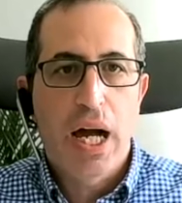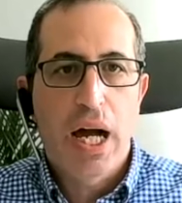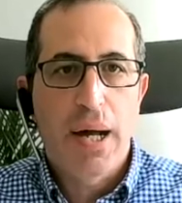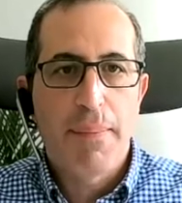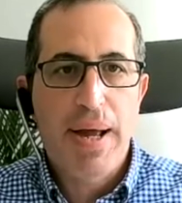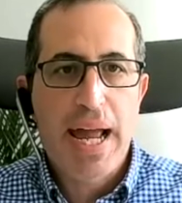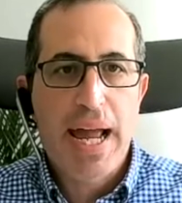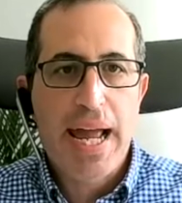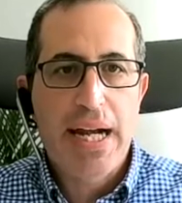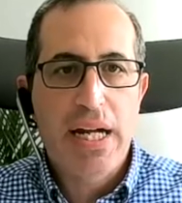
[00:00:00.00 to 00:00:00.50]

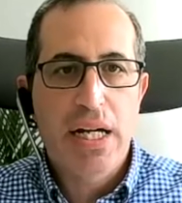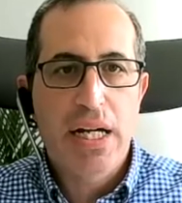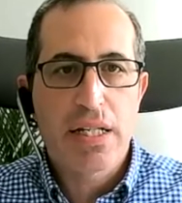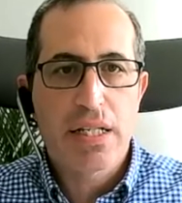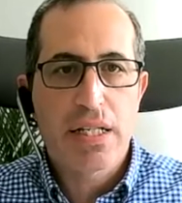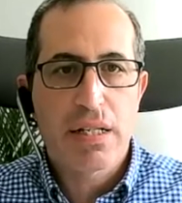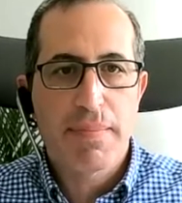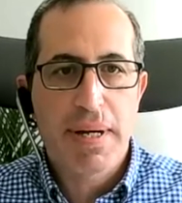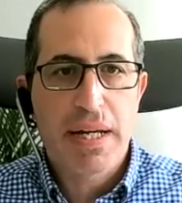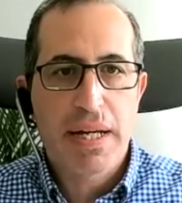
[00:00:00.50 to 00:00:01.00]
Endless
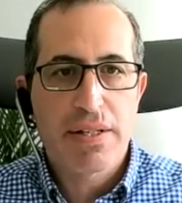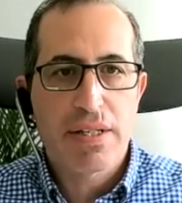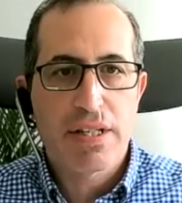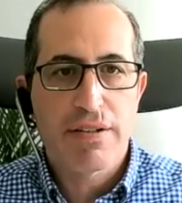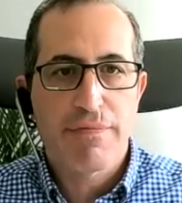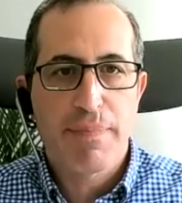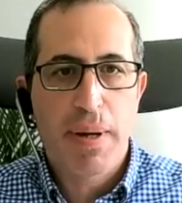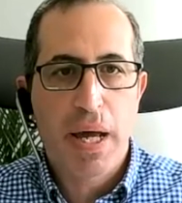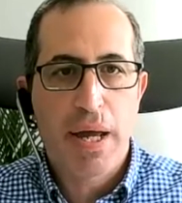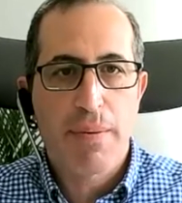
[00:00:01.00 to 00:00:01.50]
amounts of
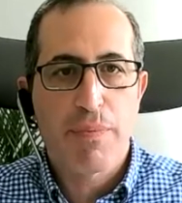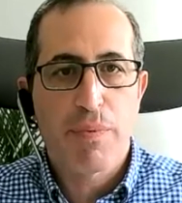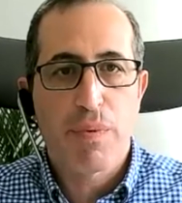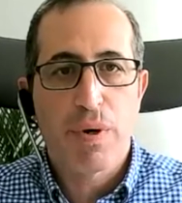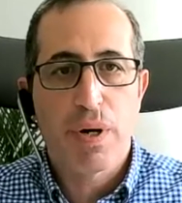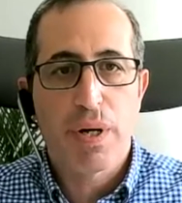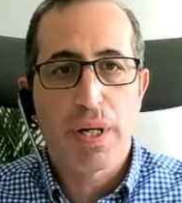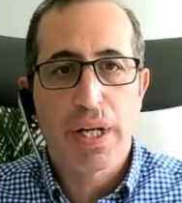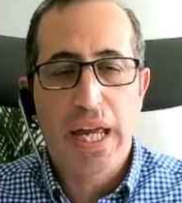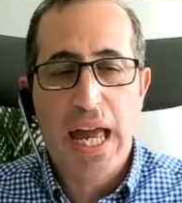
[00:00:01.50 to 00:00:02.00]

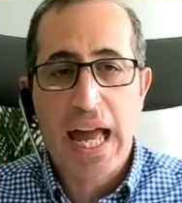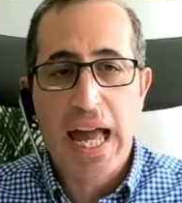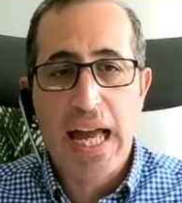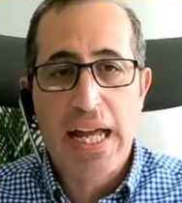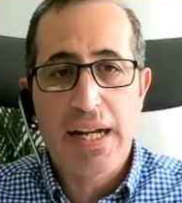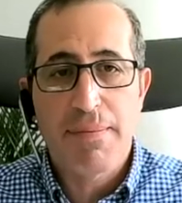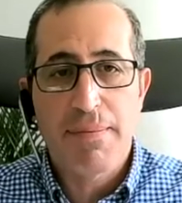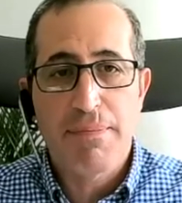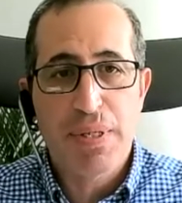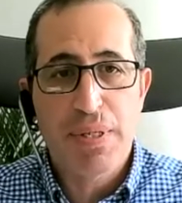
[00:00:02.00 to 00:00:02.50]
paperwork, and in
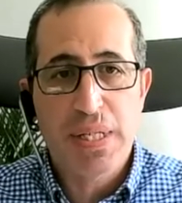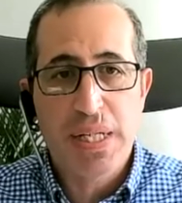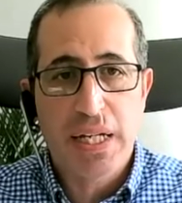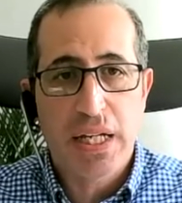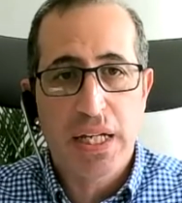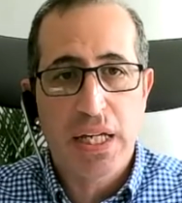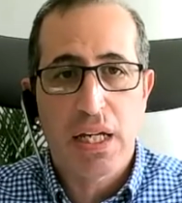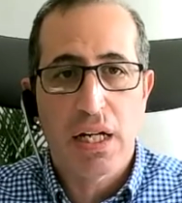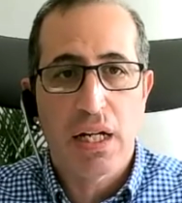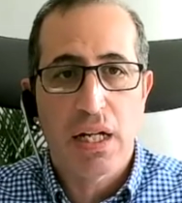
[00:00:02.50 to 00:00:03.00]

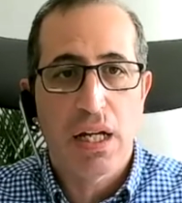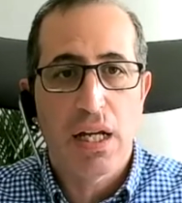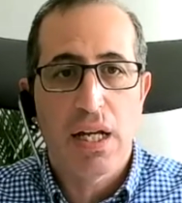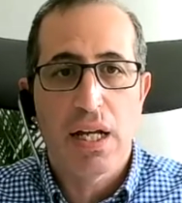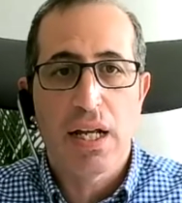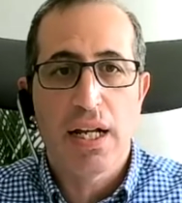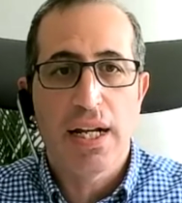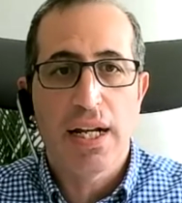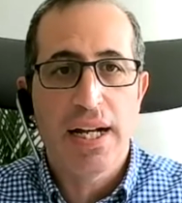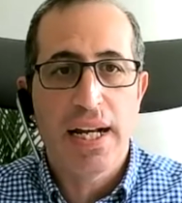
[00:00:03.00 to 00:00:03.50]
particular,
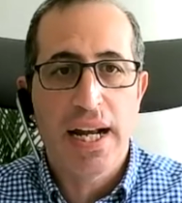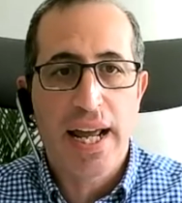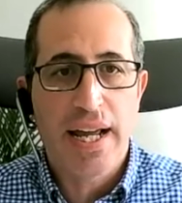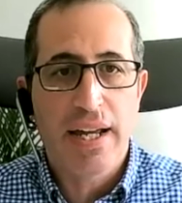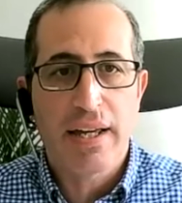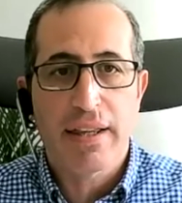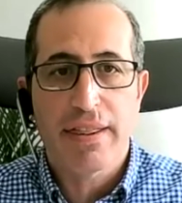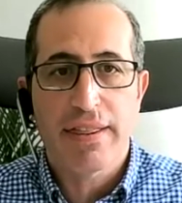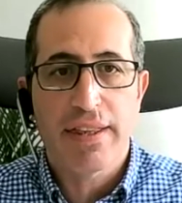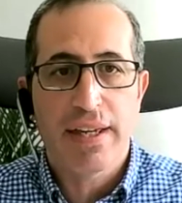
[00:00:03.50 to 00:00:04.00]

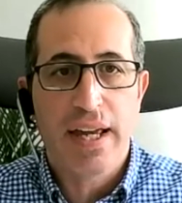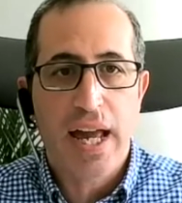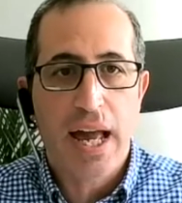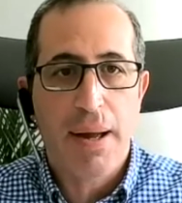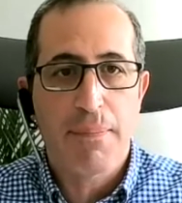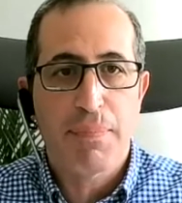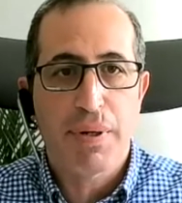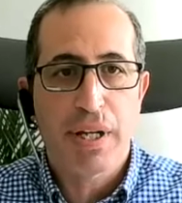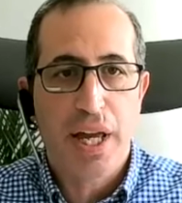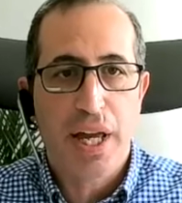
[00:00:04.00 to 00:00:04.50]
lengthy
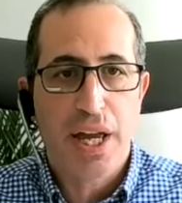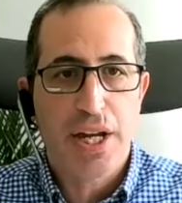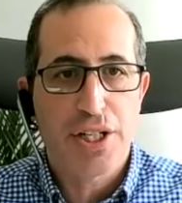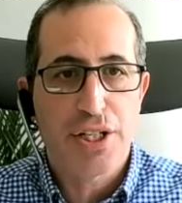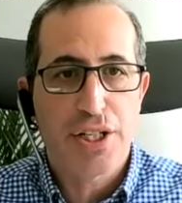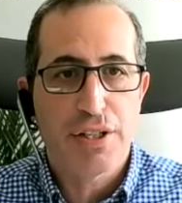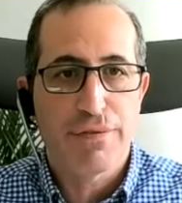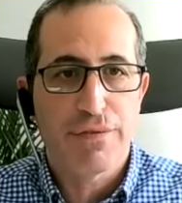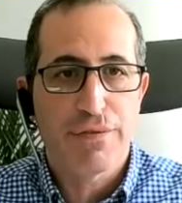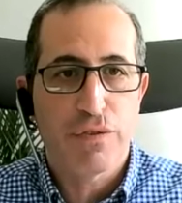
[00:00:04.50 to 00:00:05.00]
application
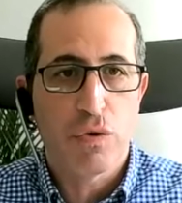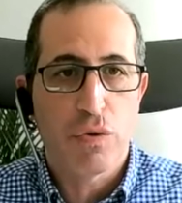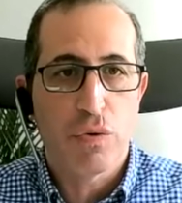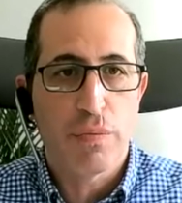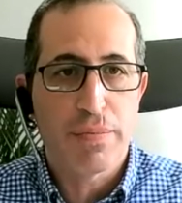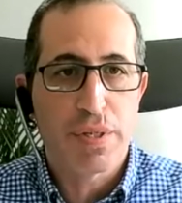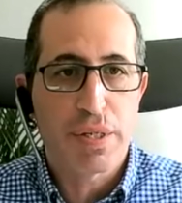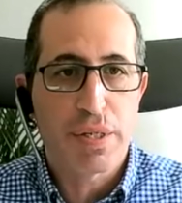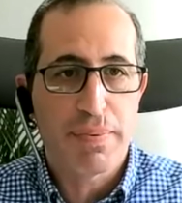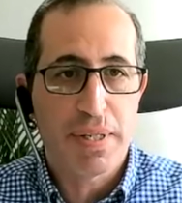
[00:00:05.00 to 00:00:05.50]
forms,
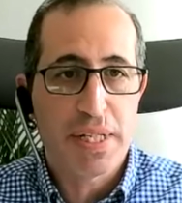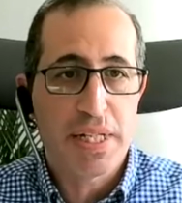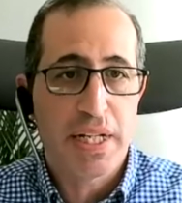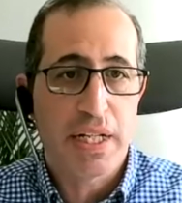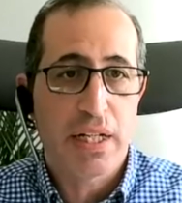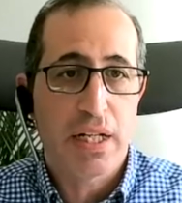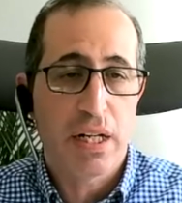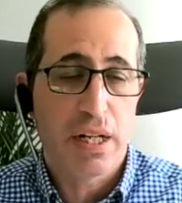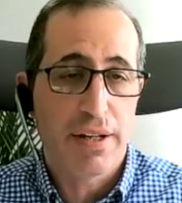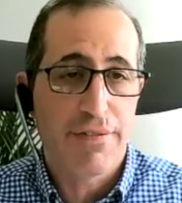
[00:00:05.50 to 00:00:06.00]

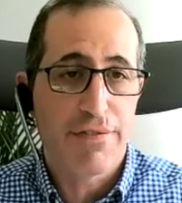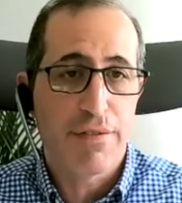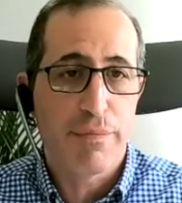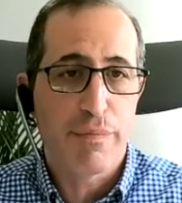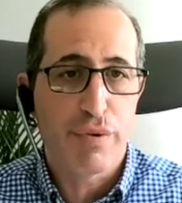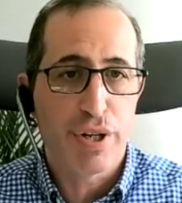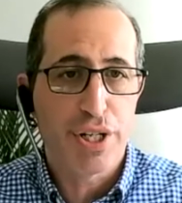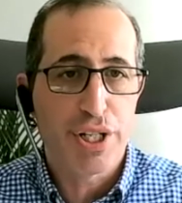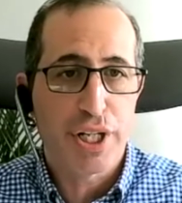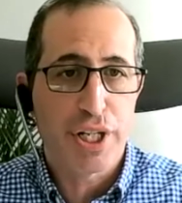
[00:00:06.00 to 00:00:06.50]
particularly for
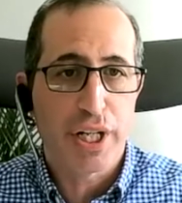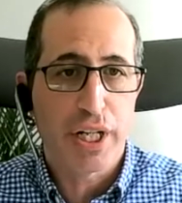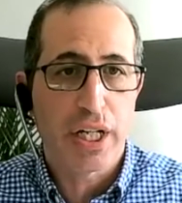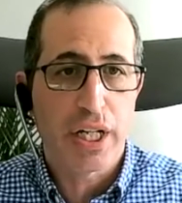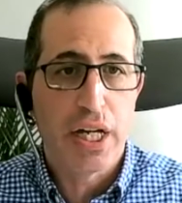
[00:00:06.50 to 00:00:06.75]
bridging.